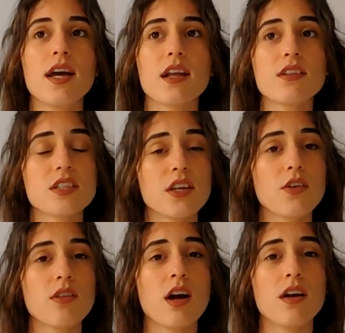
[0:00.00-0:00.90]
in
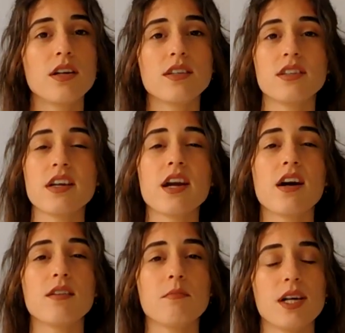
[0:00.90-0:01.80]
singular they
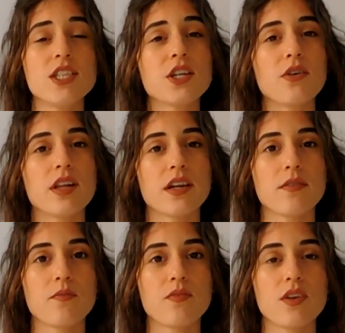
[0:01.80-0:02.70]
are
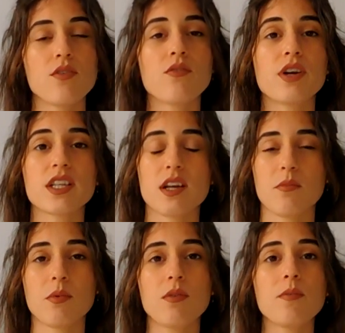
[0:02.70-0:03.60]
masculine. For
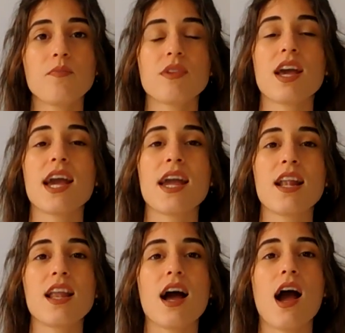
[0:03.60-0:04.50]
example,
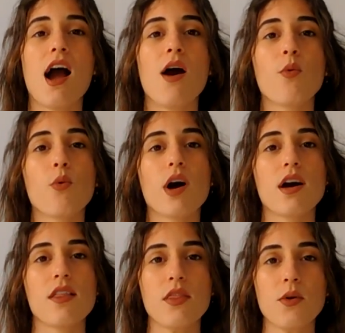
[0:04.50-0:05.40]
el agua,
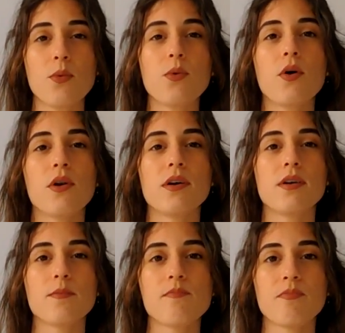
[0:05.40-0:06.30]
the water.
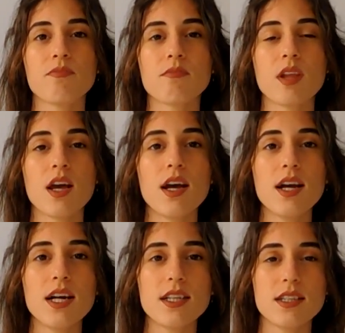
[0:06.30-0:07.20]

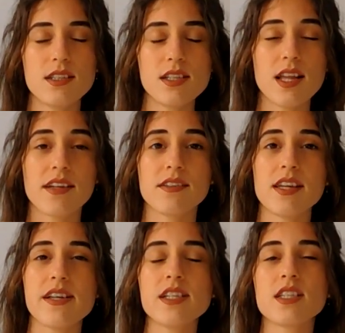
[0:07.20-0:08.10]
This is like
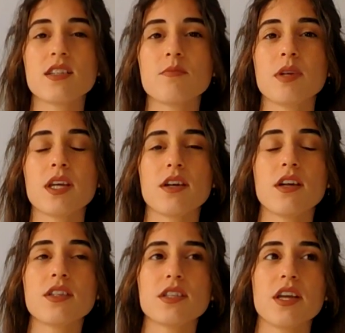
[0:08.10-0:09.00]
this
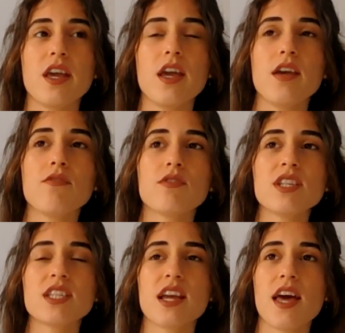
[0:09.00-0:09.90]
because if we
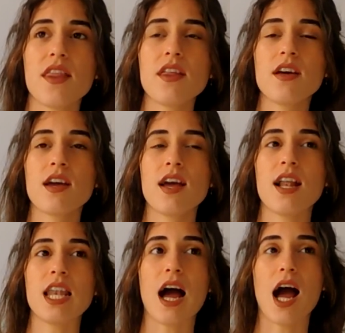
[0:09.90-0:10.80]
said
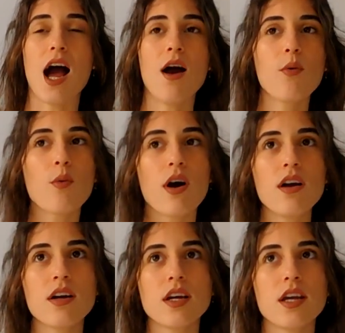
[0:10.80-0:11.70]
la
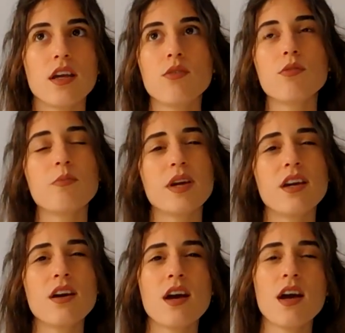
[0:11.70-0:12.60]
agua, it would
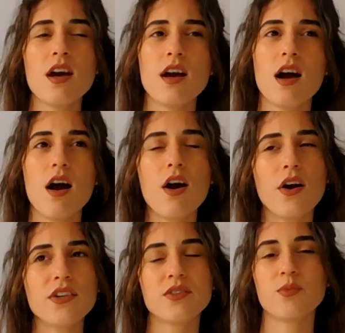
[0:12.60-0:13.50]
be a harder